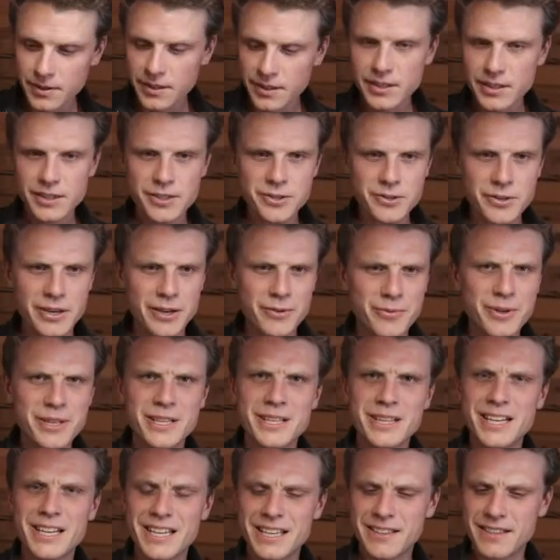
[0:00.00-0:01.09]
So I really
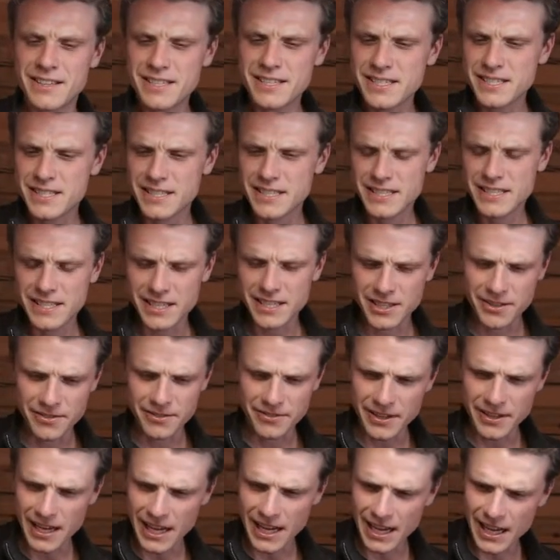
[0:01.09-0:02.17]
like this. This kind of
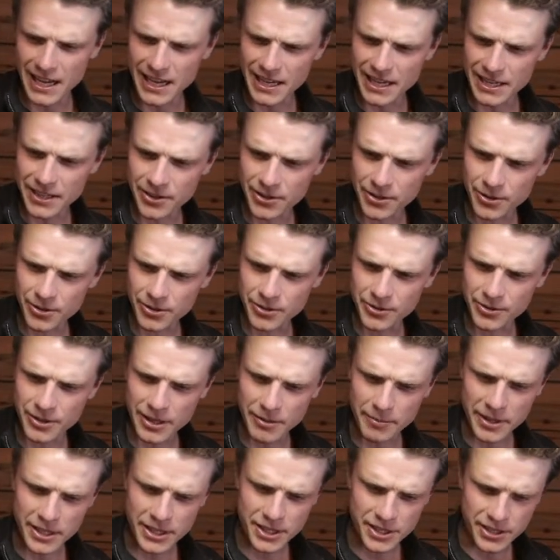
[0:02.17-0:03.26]
add a whole new
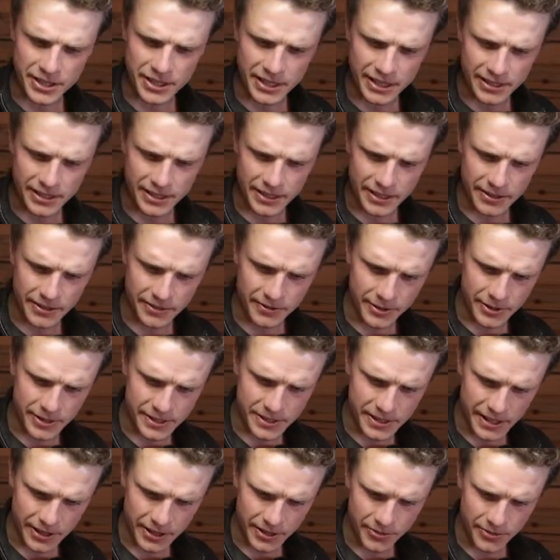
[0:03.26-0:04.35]
dimension. And for instance, I
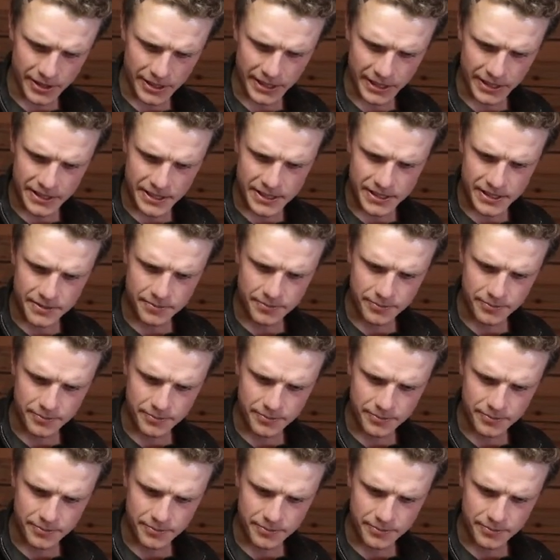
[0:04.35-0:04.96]
can do it like this.